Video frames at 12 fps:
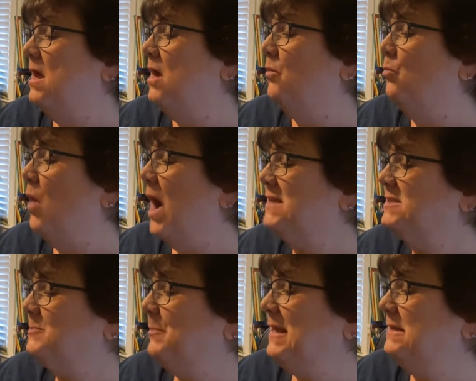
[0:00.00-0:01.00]

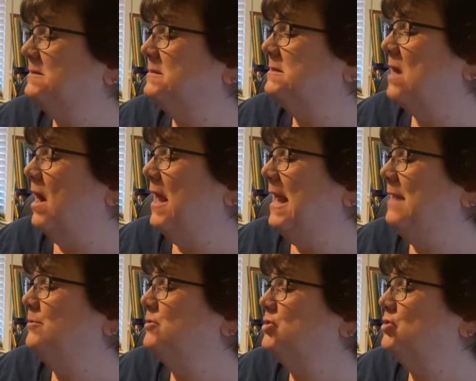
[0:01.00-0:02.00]
Wasp beetles are
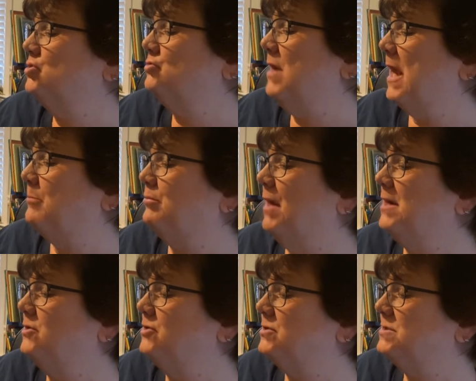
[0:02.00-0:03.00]
able to trick
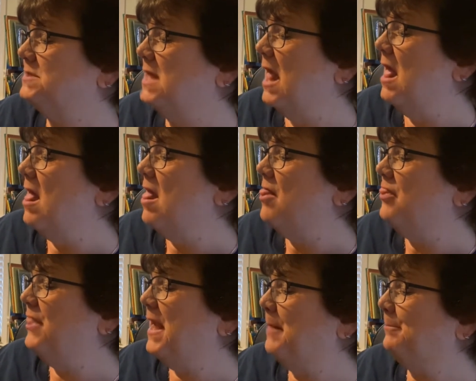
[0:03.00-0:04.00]
predators.
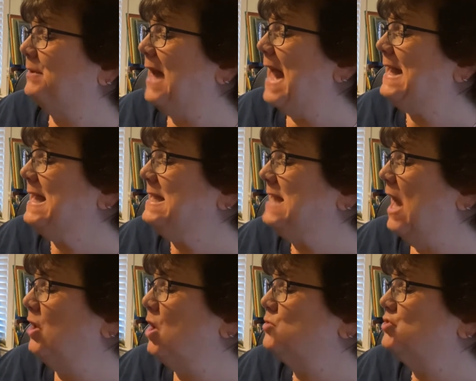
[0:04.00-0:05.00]
Their black and
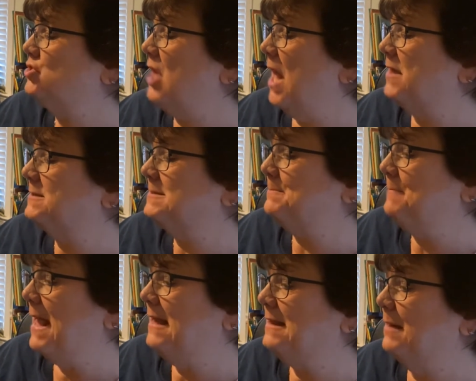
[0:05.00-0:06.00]
yellow shells
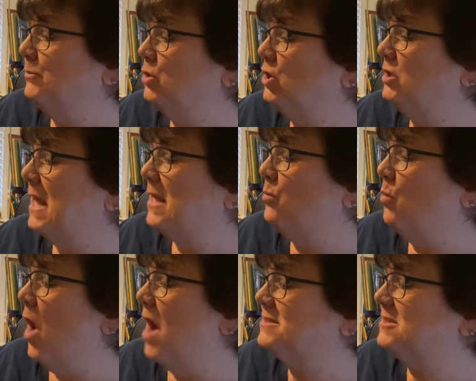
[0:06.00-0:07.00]
make them look like
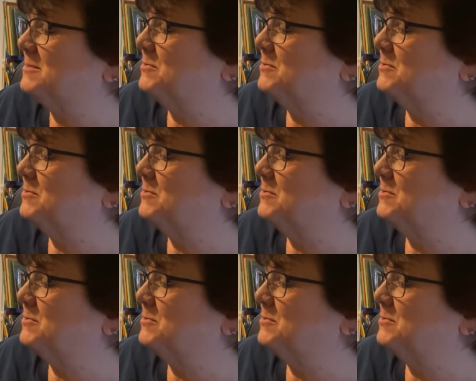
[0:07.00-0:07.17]
wasps